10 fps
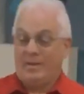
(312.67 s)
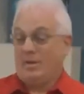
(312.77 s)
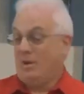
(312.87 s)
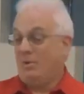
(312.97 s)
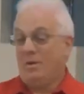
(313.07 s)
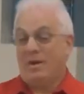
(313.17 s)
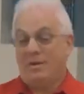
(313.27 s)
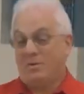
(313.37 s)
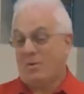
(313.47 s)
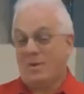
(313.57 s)
you know,
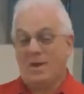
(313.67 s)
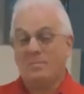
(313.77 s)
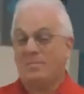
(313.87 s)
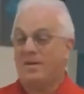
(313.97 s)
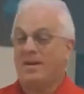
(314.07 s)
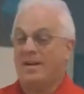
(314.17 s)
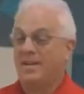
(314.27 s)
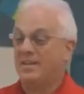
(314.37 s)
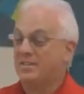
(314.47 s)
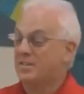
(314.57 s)
growing up,
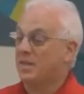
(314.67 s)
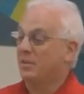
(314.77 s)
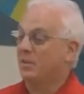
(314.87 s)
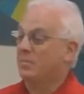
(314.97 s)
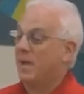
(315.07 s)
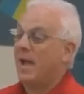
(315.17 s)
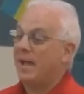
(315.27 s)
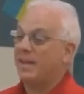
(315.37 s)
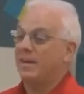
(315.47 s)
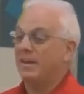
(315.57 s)
I can see, I look
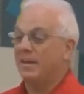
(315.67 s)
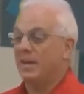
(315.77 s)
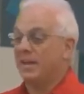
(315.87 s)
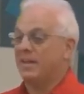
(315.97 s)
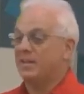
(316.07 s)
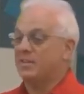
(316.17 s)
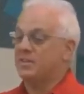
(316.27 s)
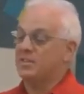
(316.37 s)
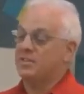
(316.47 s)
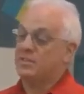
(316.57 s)
back and I can
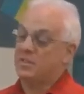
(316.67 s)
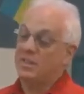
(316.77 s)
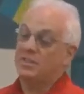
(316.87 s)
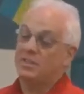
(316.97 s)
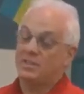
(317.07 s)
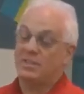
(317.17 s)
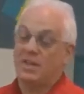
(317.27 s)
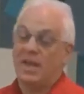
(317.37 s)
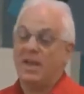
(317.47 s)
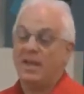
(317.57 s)
see
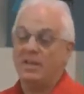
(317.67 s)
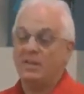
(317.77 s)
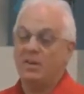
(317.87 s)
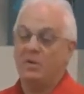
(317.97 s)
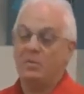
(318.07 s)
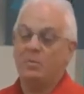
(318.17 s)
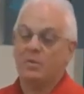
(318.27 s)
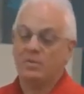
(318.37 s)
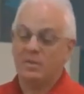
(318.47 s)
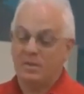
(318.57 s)
today, you know,
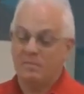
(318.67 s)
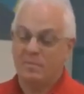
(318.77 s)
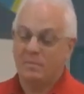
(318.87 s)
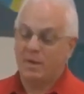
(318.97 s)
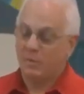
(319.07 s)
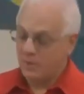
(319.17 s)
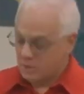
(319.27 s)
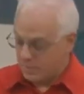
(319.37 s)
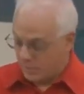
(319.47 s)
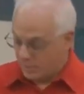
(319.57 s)
with in, in my own
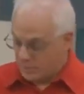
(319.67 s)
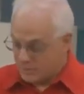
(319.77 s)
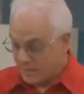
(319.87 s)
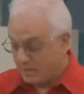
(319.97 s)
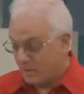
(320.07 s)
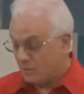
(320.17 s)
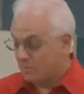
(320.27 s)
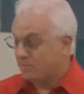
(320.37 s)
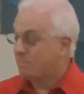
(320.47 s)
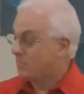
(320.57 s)
experience that, you know,
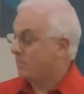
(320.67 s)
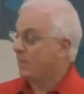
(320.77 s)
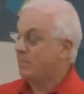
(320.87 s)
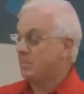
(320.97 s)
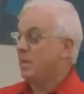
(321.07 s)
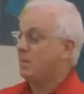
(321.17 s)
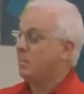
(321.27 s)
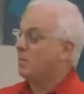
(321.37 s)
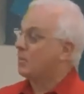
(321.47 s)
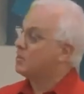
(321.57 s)
sometimes being a
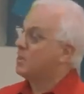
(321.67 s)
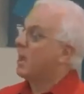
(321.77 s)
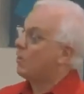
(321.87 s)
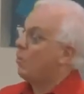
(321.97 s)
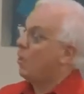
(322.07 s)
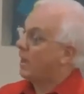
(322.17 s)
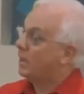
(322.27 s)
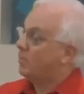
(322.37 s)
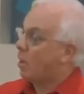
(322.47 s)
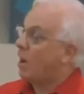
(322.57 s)
mother is not a walk
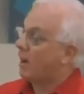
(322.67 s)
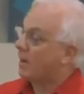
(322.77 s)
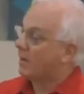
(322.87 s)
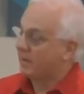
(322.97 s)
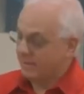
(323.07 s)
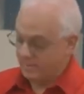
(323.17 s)
in the park.